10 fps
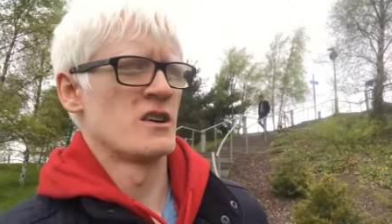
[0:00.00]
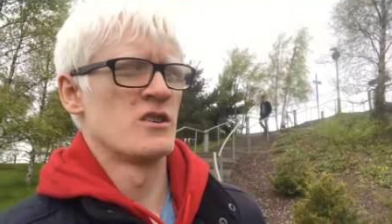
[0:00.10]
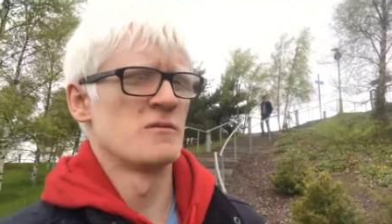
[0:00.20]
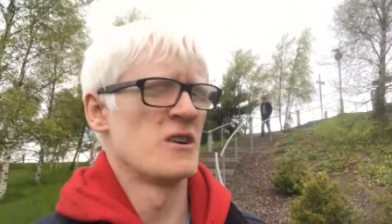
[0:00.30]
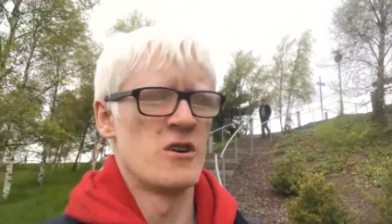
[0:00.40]
I
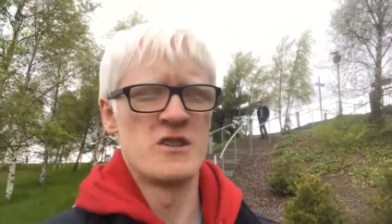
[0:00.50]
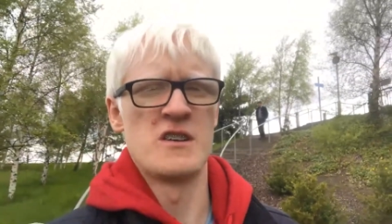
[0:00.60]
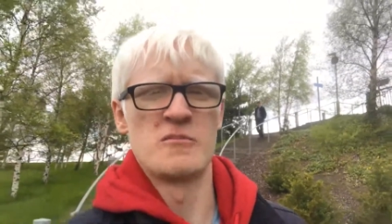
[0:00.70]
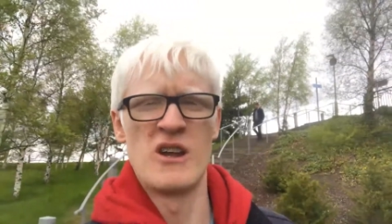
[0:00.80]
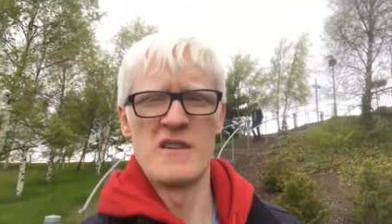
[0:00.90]
could have went on
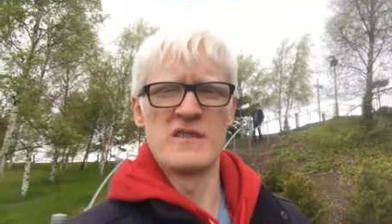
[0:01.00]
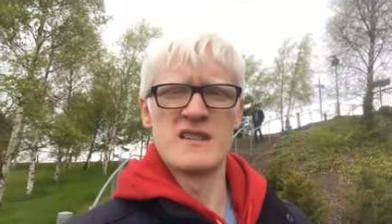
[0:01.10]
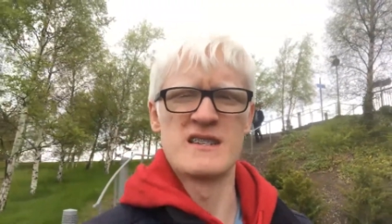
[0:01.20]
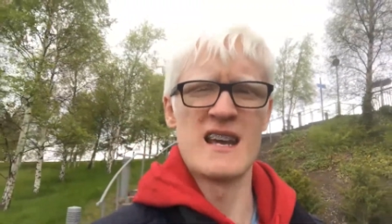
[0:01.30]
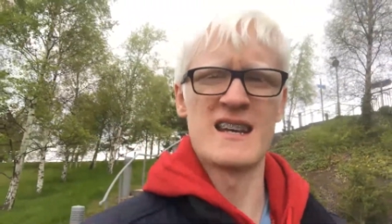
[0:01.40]
to apply for
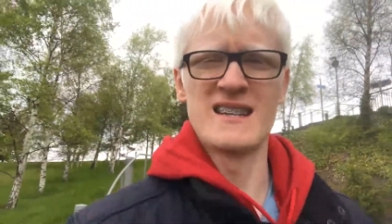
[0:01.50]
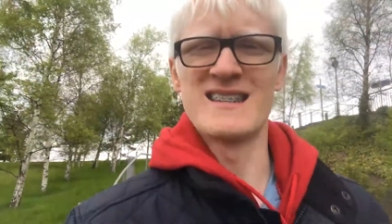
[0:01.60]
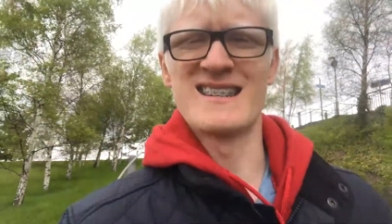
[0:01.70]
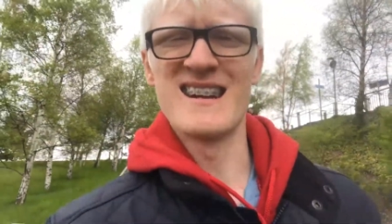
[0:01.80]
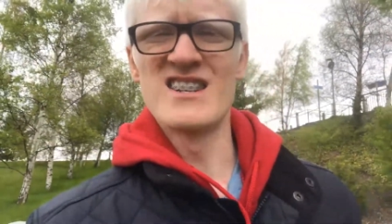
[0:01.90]
the second
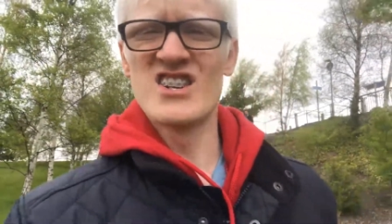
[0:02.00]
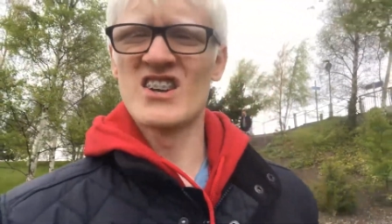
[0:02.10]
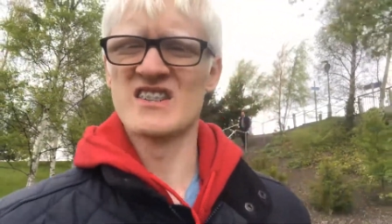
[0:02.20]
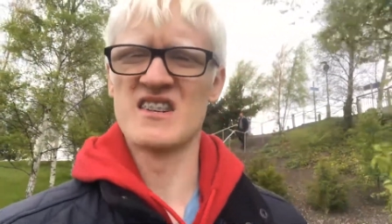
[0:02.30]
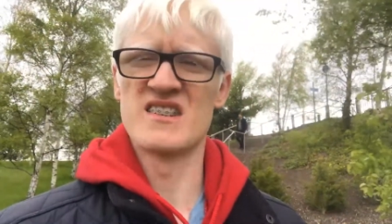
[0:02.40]
stage,
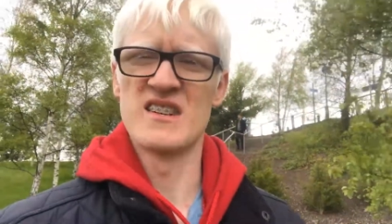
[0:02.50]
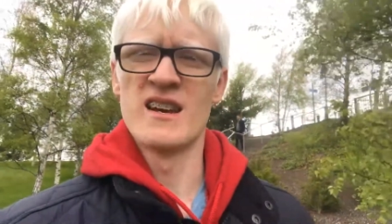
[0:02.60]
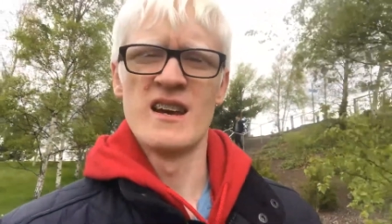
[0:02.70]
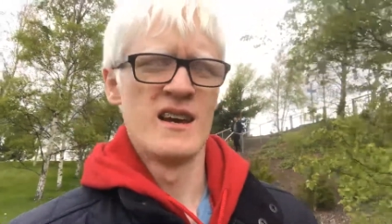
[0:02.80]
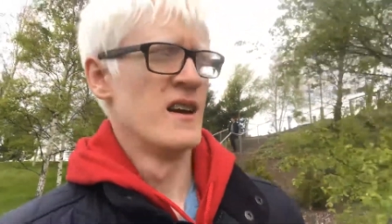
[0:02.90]
because there's
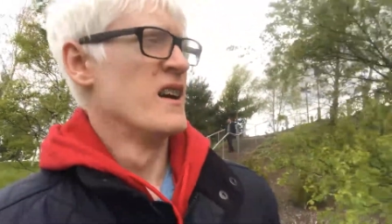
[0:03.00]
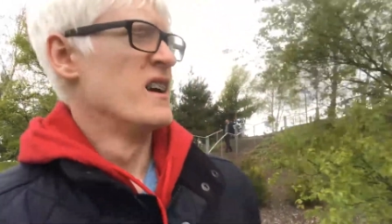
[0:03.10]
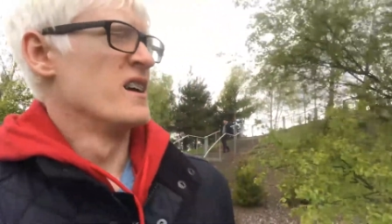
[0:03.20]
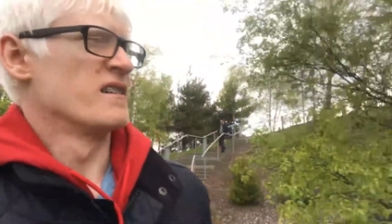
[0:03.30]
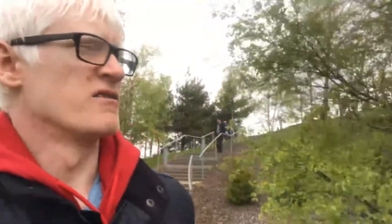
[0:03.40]

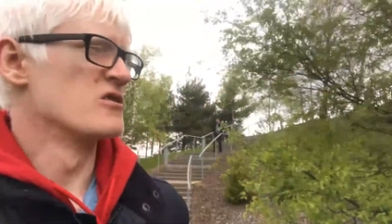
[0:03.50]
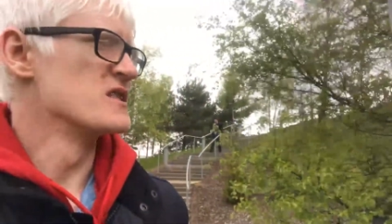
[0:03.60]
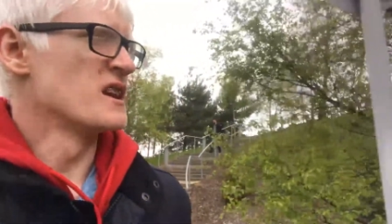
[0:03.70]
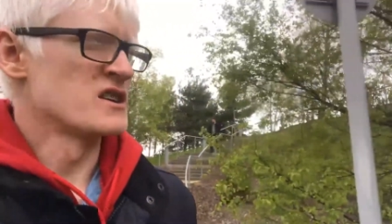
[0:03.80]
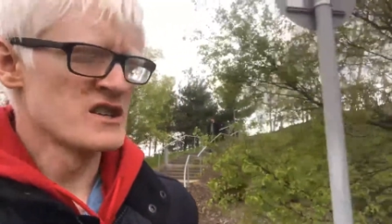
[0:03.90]
like 4
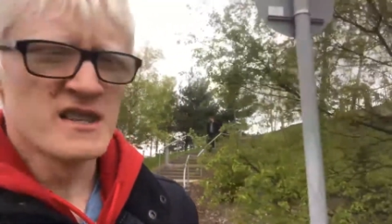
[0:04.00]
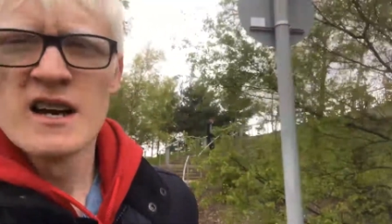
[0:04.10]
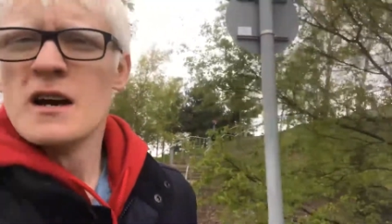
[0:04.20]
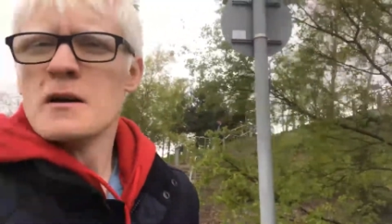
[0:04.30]
stages,